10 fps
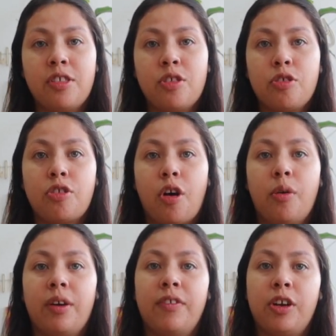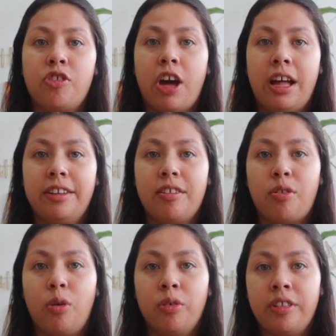So if your child
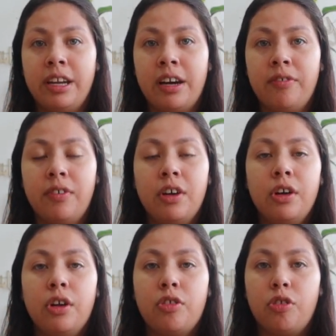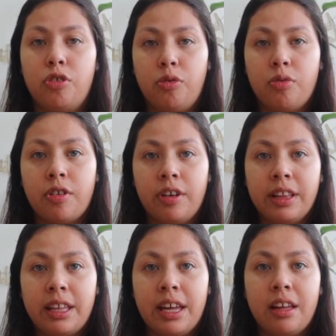is old enough to do
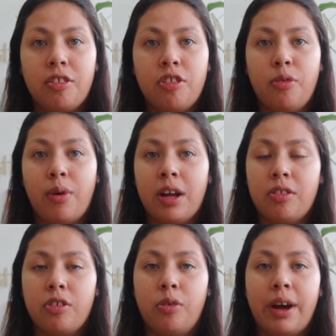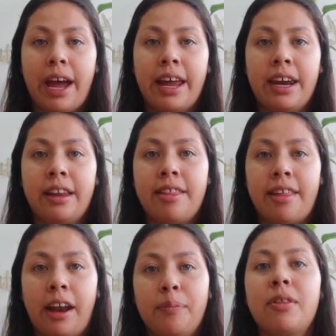certain things, you want to go ahead and
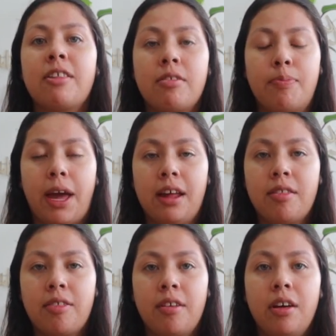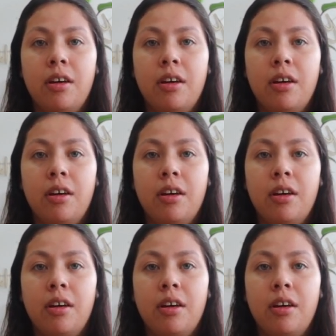set up the space